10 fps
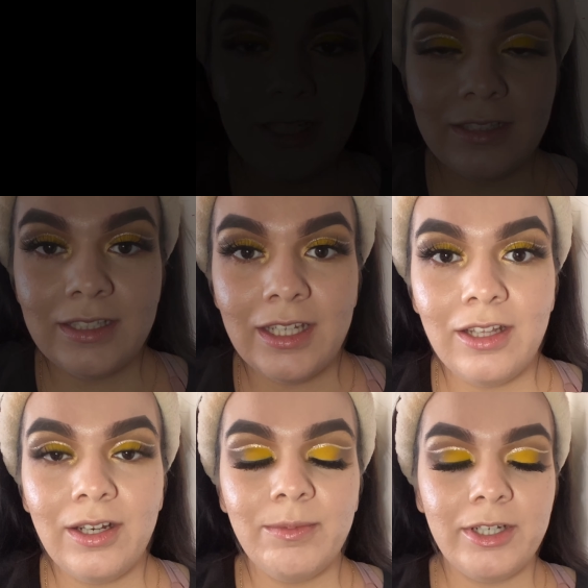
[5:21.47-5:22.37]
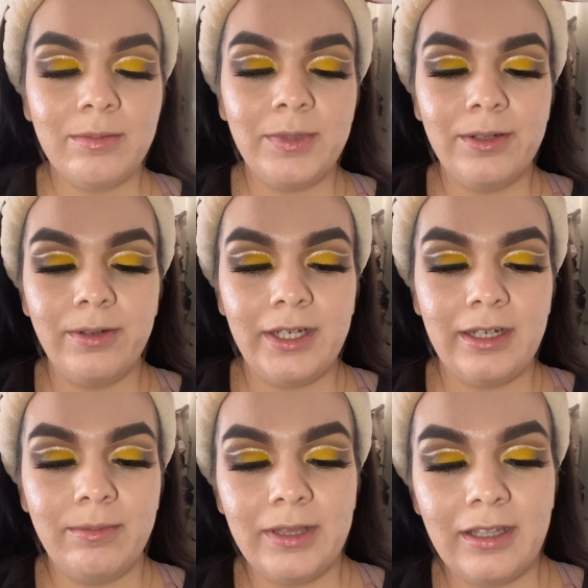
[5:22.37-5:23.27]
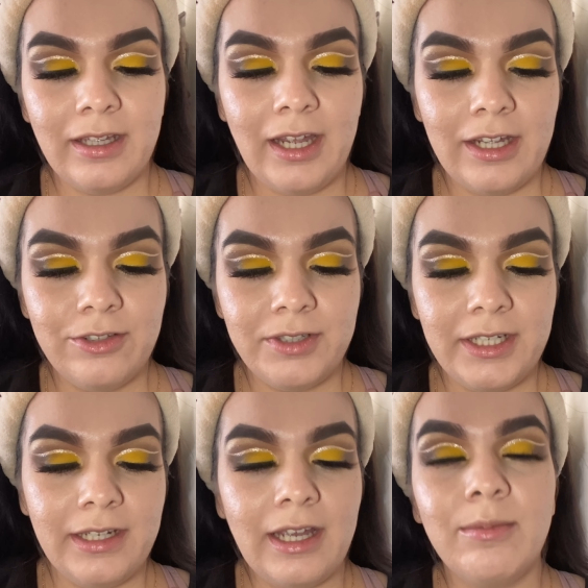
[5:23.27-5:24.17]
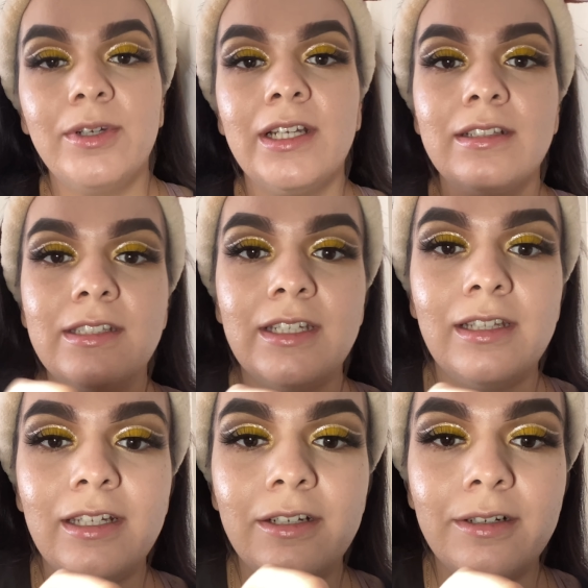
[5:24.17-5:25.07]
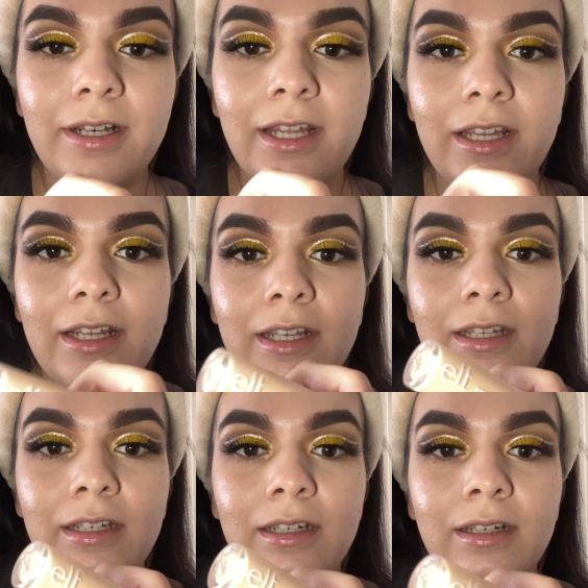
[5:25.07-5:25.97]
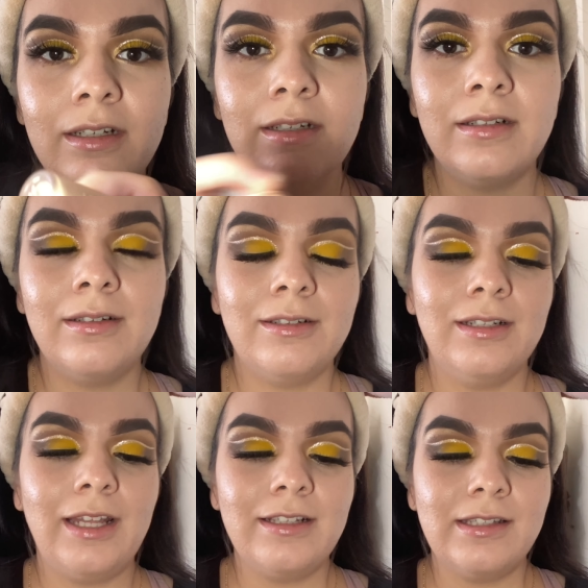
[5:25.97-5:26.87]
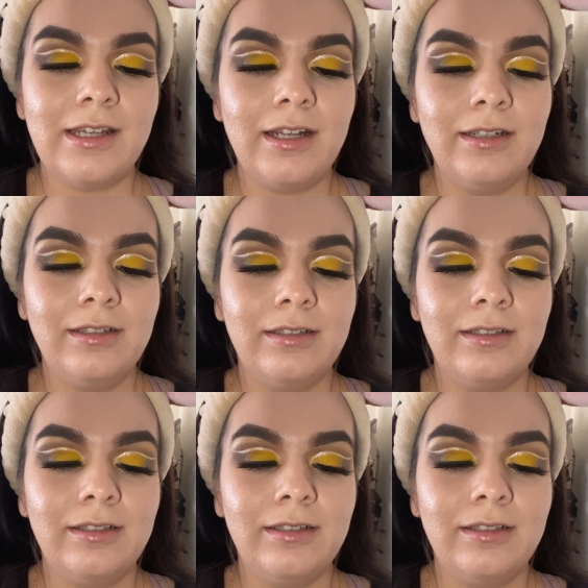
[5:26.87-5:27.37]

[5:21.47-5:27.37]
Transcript: Concealer, I'm going to be going in with the Hydrating Camel Concealer in Light Sand.